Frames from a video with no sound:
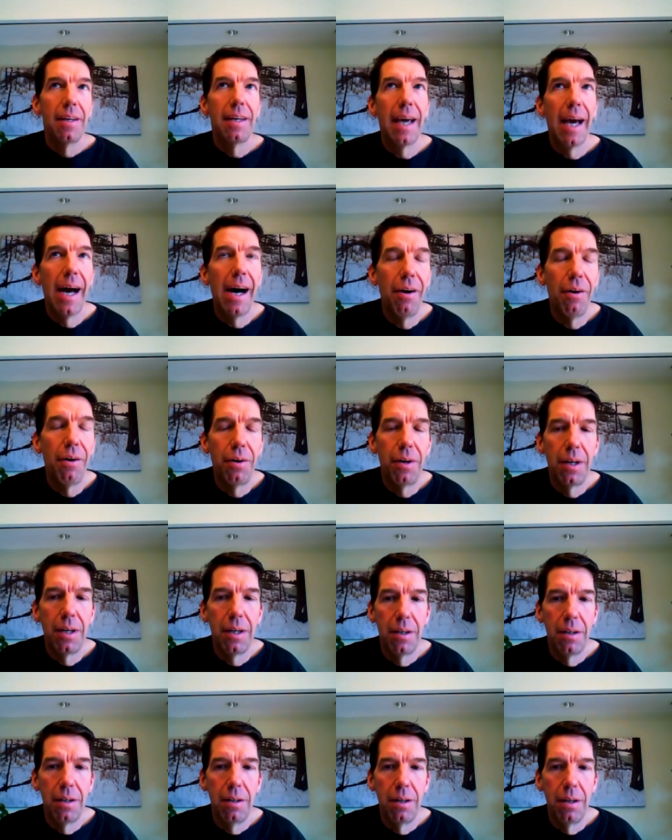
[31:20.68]
Gallery
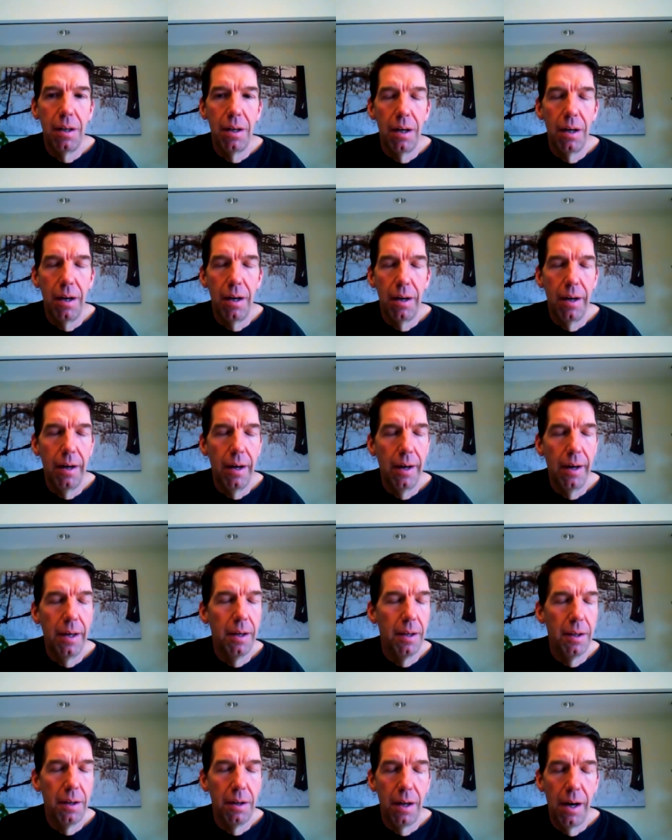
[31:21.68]
in
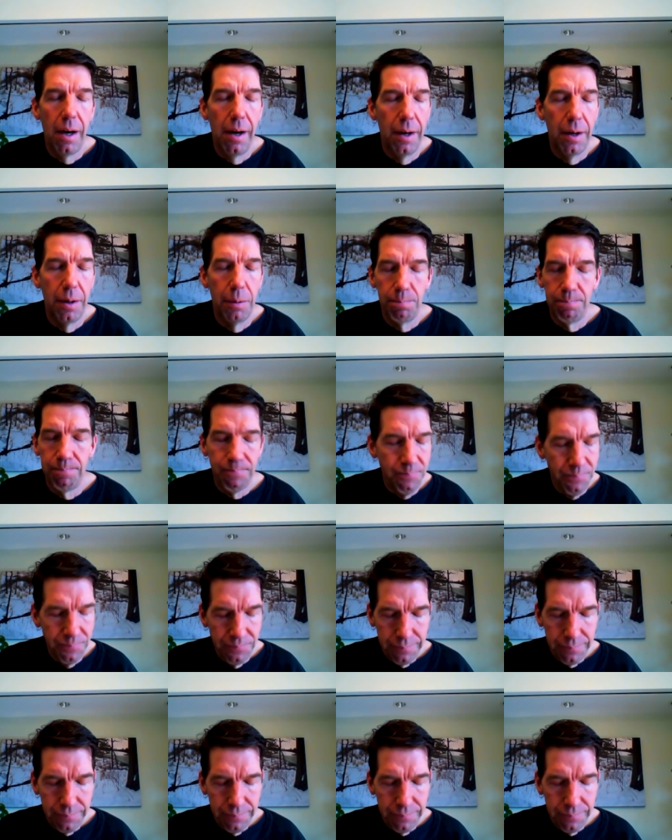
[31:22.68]
in um,